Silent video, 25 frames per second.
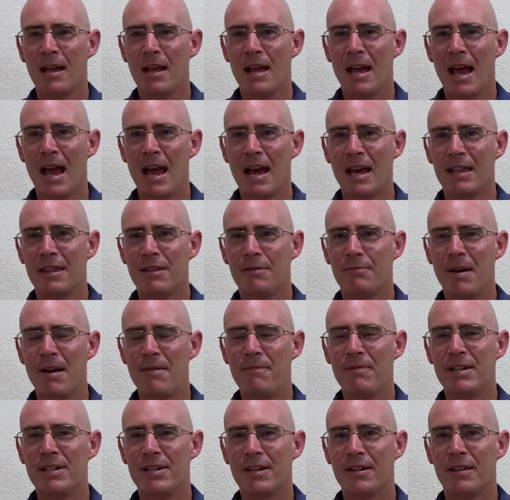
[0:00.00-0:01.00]
And the way
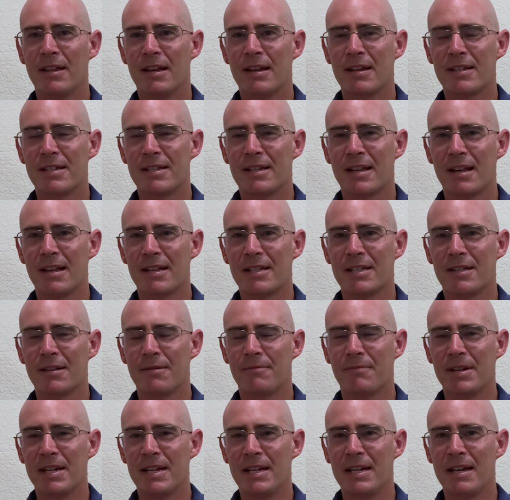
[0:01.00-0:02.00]
we do this is
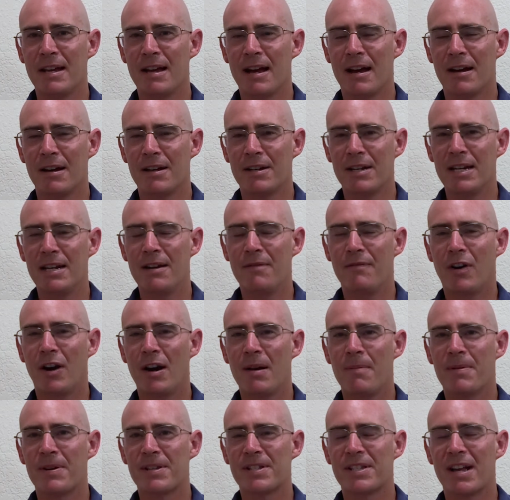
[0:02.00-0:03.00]
that we need a
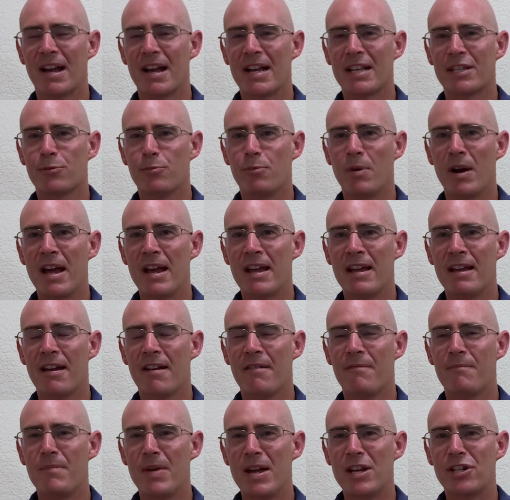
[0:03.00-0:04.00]
very precise way
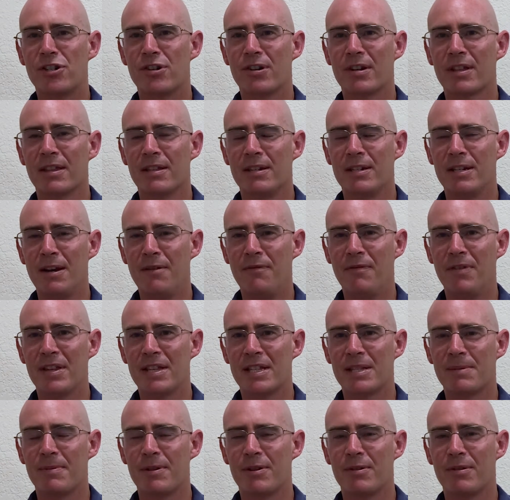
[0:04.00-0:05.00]
of measuring the
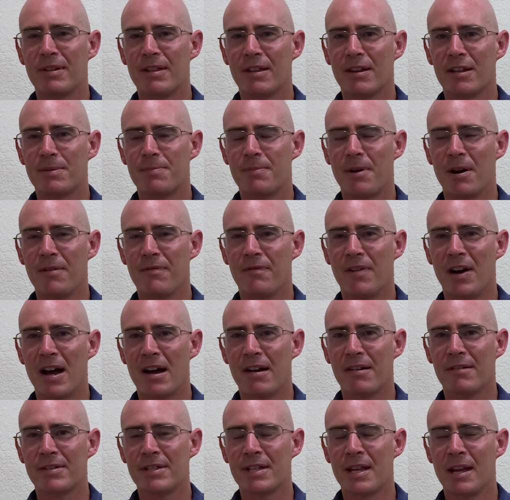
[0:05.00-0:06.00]
difference between those
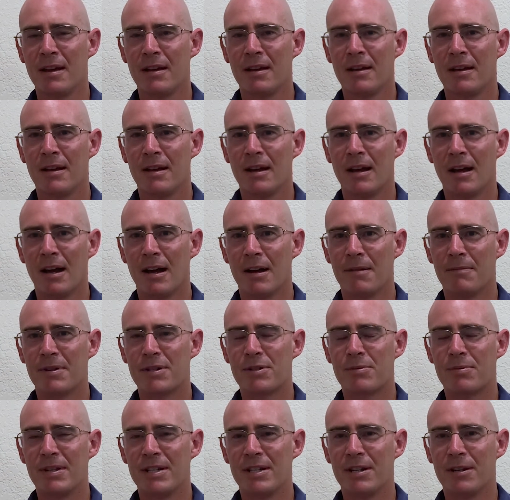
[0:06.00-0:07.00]
profiles,
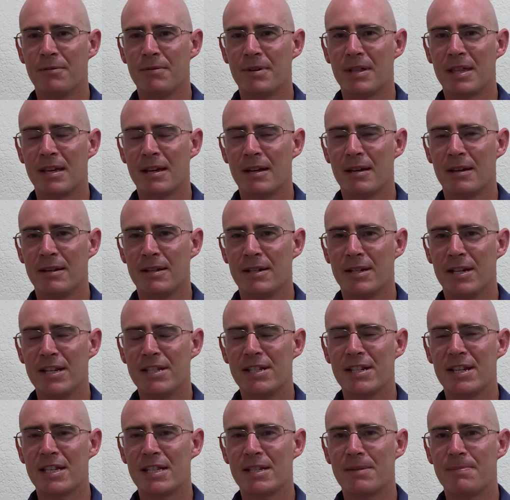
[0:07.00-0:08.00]
which we do with a
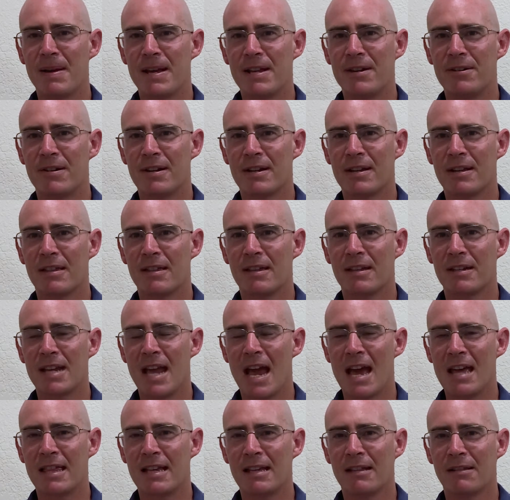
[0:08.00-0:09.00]
distance metric that
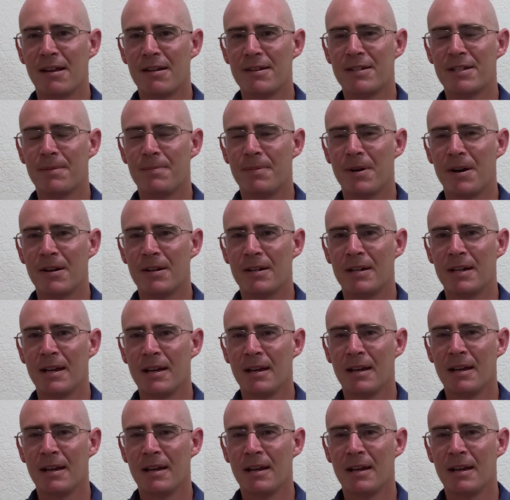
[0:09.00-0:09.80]
Kathy Lozapone,